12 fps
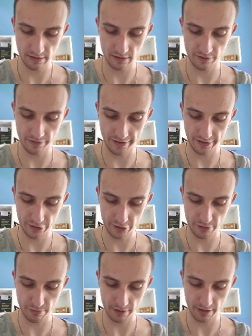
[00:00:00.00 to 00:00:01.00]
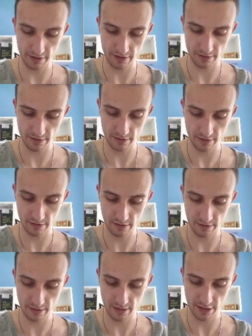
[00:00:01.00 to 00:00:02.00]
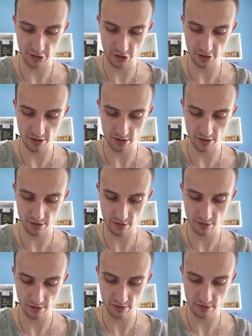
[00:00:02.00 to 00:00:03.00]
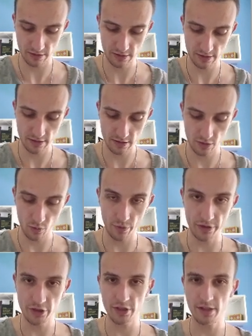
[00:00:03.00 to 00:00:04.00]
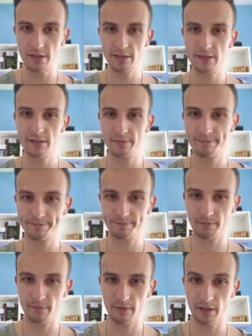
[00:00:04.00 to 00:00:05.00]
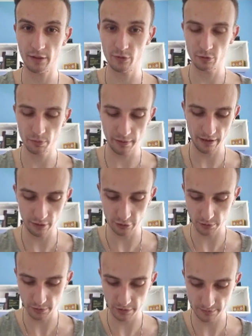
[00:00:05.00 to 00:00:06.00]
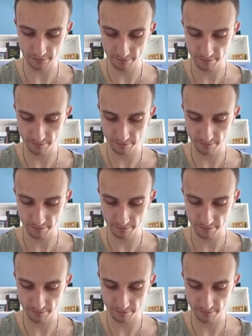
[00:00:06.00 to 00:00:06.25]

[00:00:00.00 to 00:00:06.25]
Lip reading: a vector space KG, which is the group algebra